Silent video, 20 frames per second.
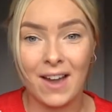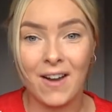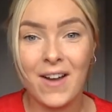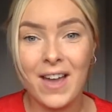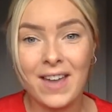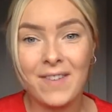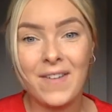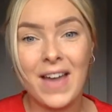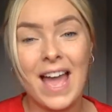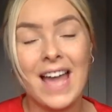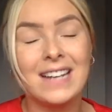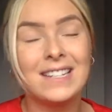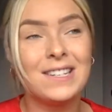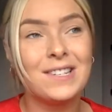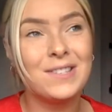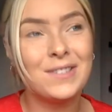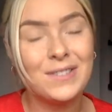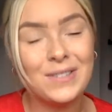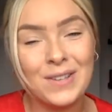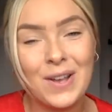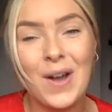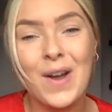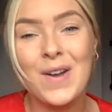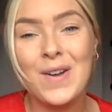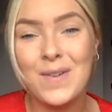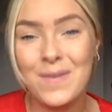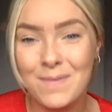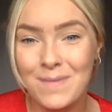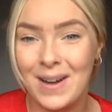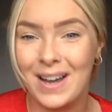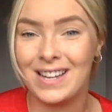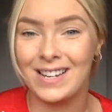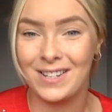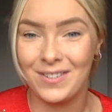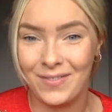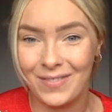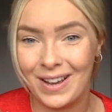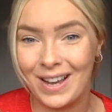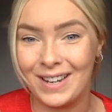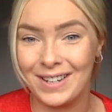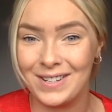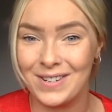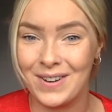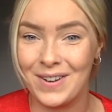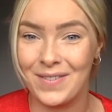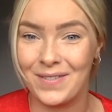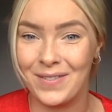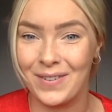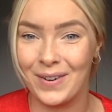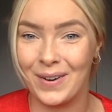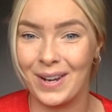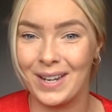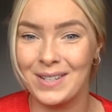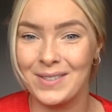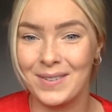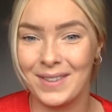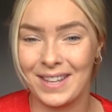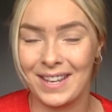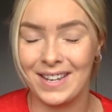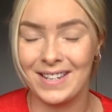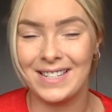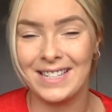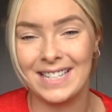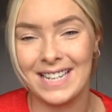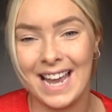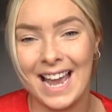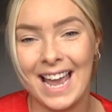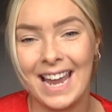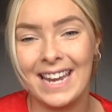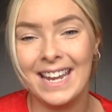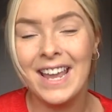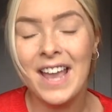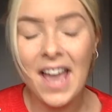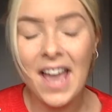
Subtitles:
I have had so much fun doing phonics with you today.